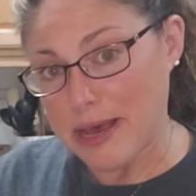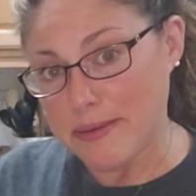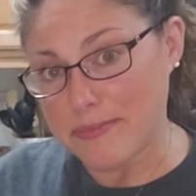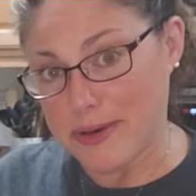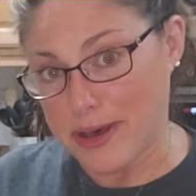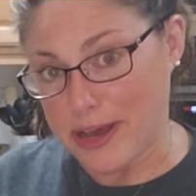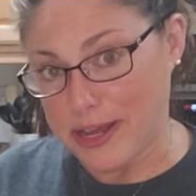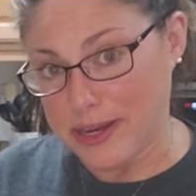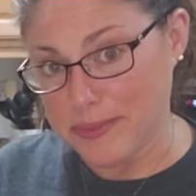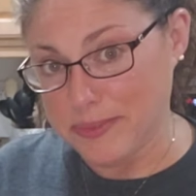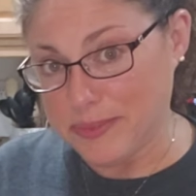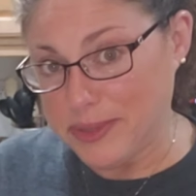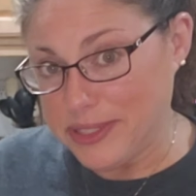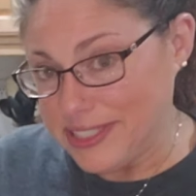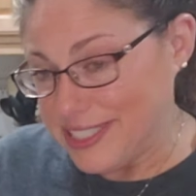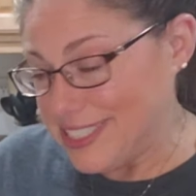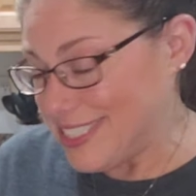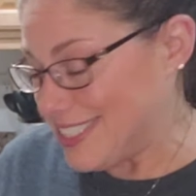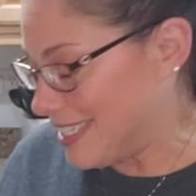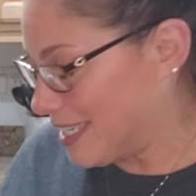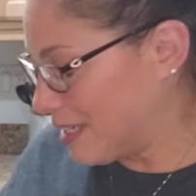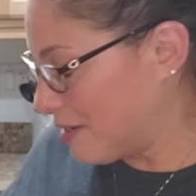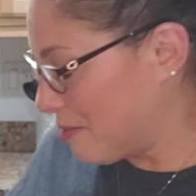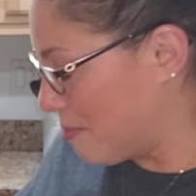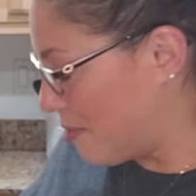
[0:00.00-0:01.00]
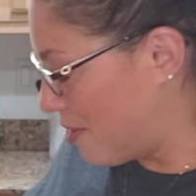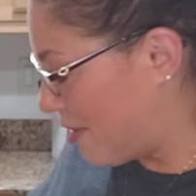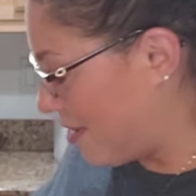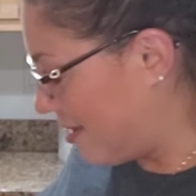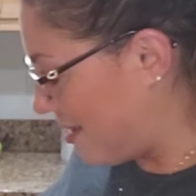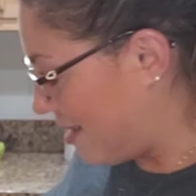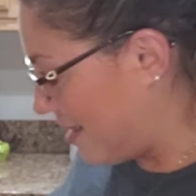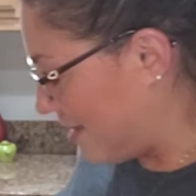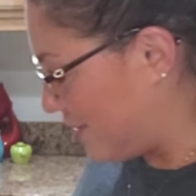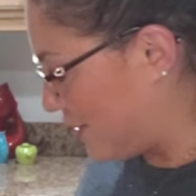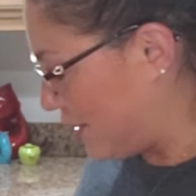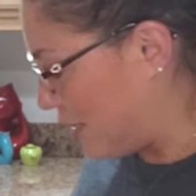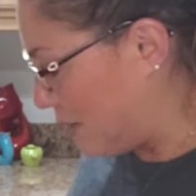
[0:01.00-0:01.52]
bottom when you stick them on
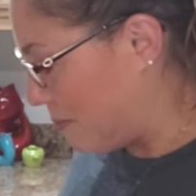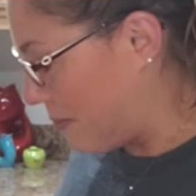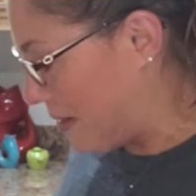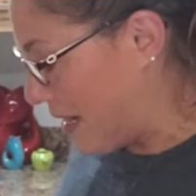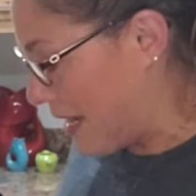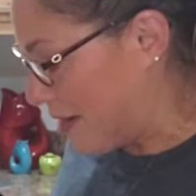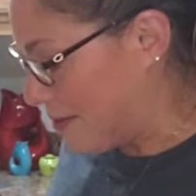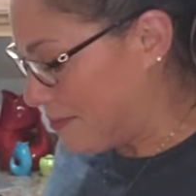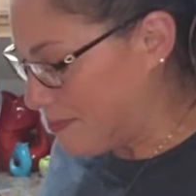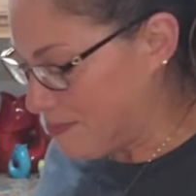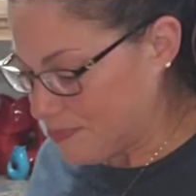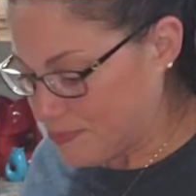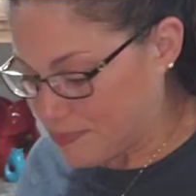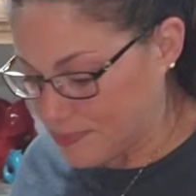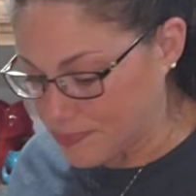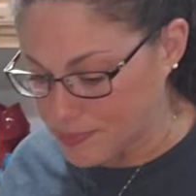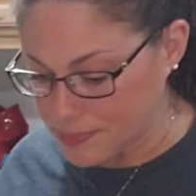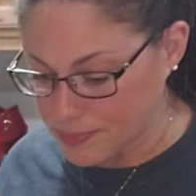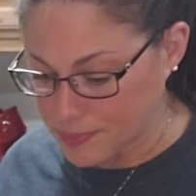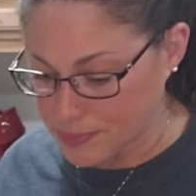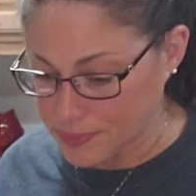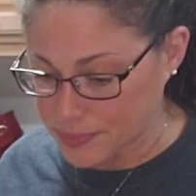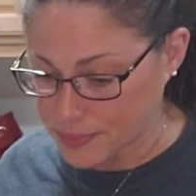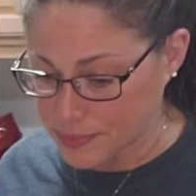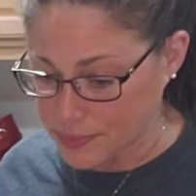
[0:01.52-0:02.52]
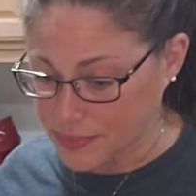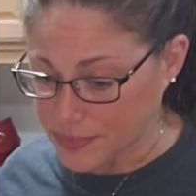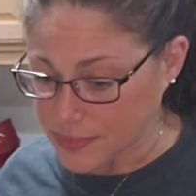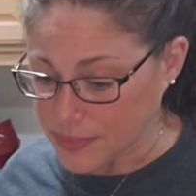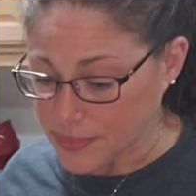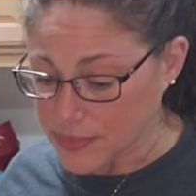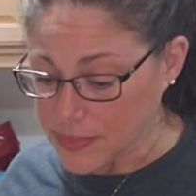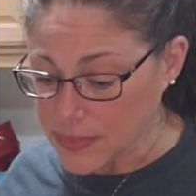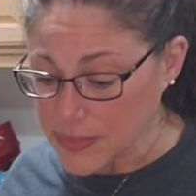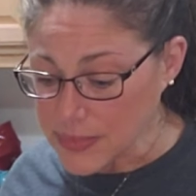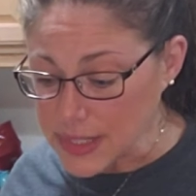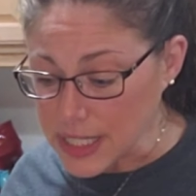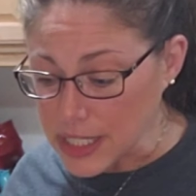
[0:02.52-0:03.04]
a sheet pan.
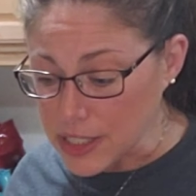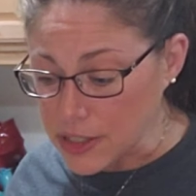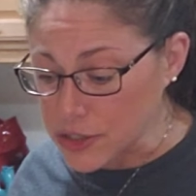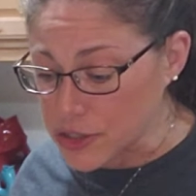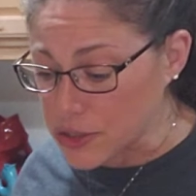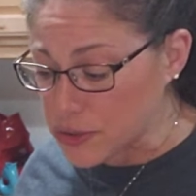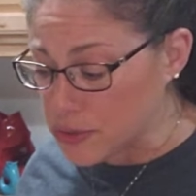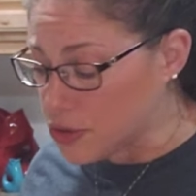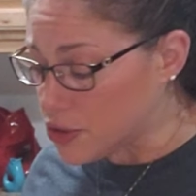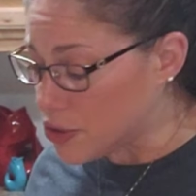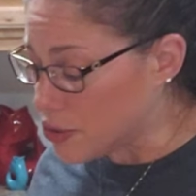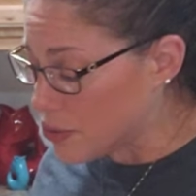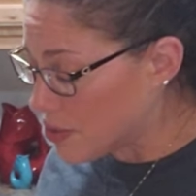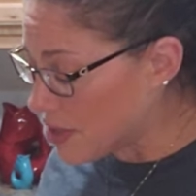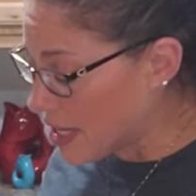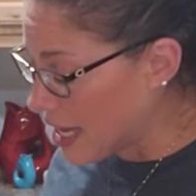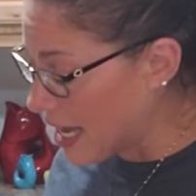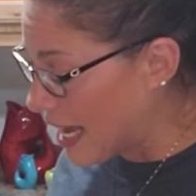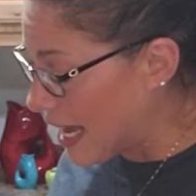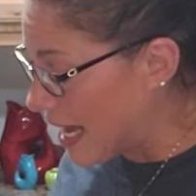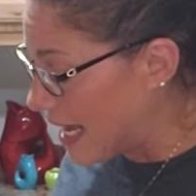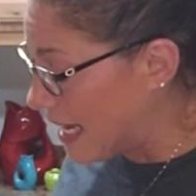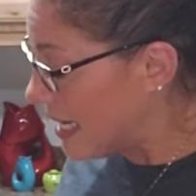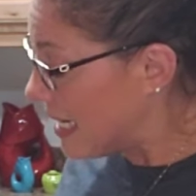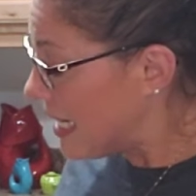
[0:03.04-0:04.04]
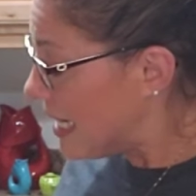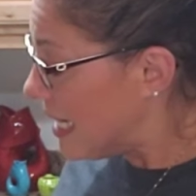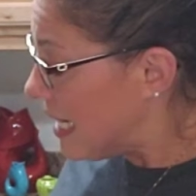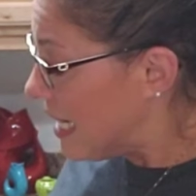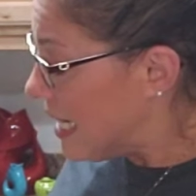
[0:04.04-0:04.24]
So to that,